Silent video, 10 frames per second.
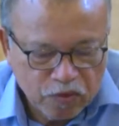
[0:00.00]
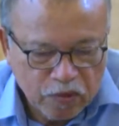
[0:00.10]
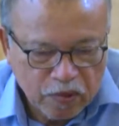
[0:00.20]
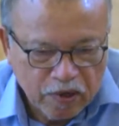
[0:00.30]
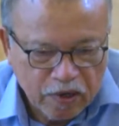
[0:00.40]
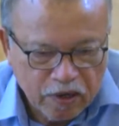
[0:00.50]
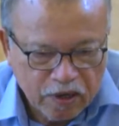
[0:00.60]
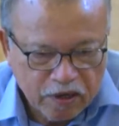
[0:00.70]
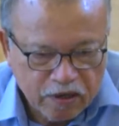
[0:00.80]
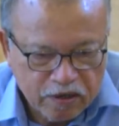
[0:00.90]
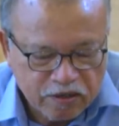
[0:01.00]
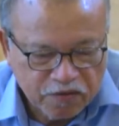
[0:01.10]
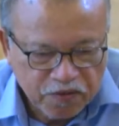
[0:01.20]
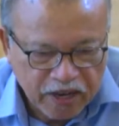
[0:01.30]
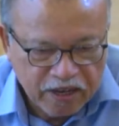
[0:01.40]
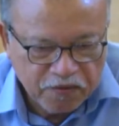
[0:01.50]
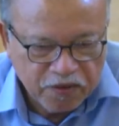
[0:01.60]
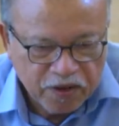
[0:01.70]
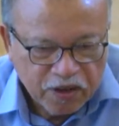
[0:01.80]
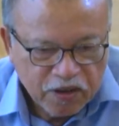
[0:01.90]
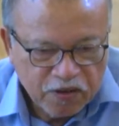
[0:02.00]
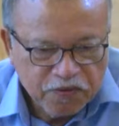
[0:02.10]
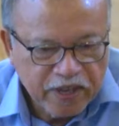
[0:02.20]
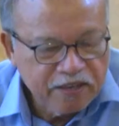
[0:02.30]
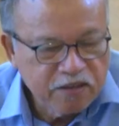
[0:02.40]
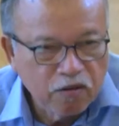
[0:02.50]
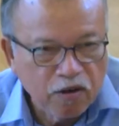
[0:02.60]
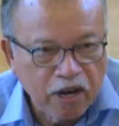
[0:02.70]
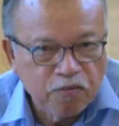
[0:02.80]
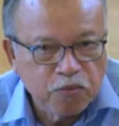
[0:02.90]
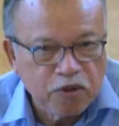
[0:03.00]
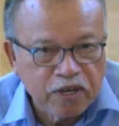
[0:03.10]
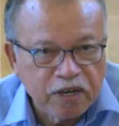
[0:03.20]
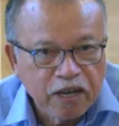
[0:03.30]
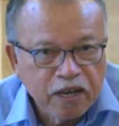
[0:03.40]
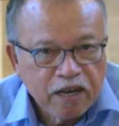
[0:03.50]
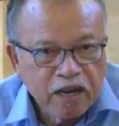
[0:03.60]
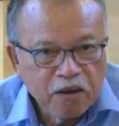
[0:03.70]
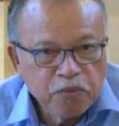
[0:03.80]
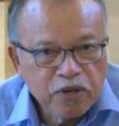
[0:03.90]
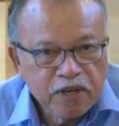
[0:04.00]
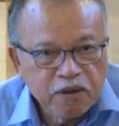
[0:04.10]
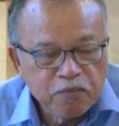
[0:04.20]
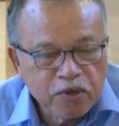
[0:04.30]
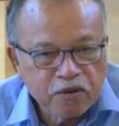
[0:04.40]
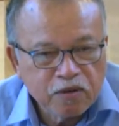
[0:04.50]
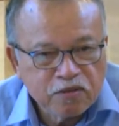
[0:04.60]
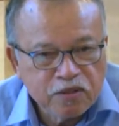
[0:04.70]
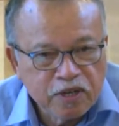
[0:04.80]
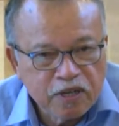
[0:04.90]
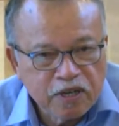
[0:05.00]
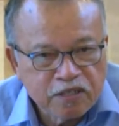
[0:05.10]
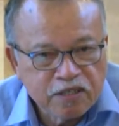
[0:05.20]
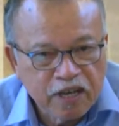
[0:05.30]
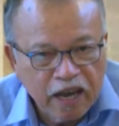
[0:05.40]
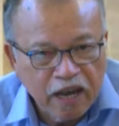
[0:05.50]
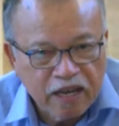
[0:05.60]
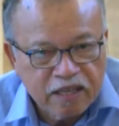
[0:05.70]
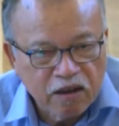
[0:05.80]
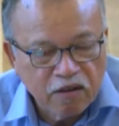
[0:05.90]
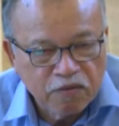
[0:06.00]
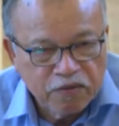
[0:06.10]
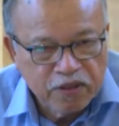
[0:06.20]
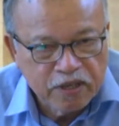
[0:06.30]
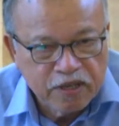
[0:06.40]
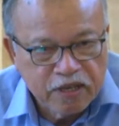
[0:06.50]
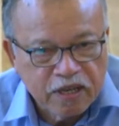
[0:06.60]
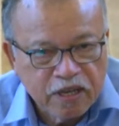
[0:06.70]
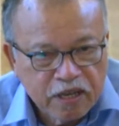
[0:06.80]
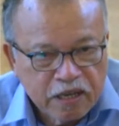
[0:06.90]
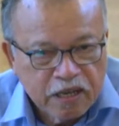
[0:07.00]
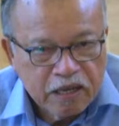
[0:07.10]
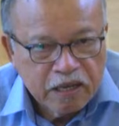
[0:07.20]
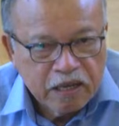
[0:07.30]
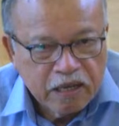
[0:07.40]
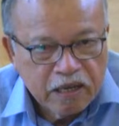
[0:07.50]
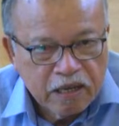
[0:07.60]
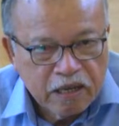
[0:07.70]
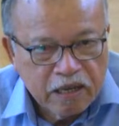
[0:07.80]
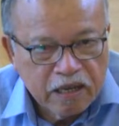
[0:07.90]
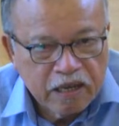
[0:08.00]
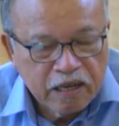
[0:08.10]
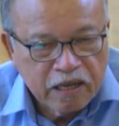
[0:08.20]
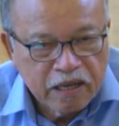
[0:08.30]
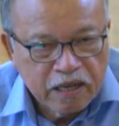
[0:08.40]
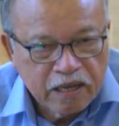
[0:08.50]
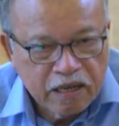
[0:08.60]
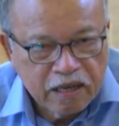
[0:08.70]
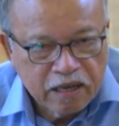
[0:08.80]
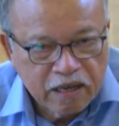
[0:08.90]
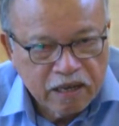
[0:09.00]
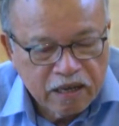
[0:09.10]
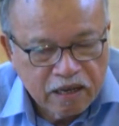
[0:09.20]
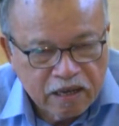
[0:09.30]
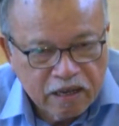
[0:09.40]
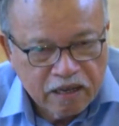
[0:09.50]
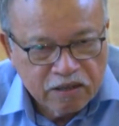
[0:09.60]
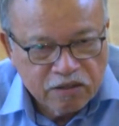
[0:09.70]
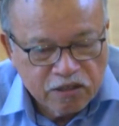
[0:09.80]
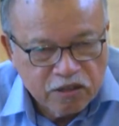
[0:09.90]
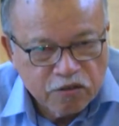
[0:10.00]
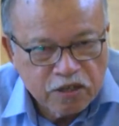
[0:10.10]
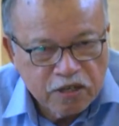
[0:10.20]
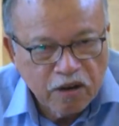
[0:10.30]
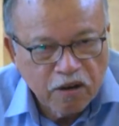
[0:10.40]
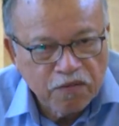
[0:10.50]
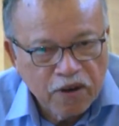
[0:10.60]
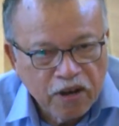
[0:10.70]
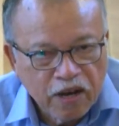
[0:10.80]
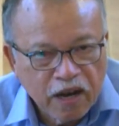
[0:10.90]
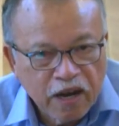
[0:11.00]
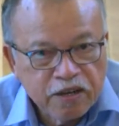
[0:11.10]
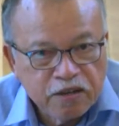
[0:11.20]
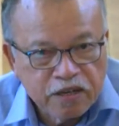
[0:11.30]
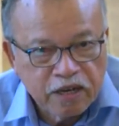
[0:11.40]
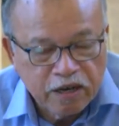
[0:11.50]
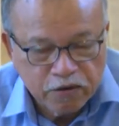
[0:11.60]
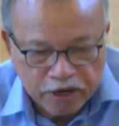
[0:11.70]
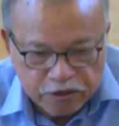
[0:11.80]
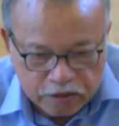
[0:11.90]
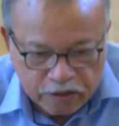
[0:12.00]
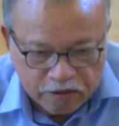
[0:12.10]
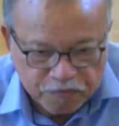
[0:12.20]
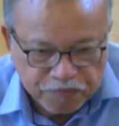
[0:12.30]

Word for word: uh, survive if there is no library. Library can be considered as the heart of the uh, institution of higher education.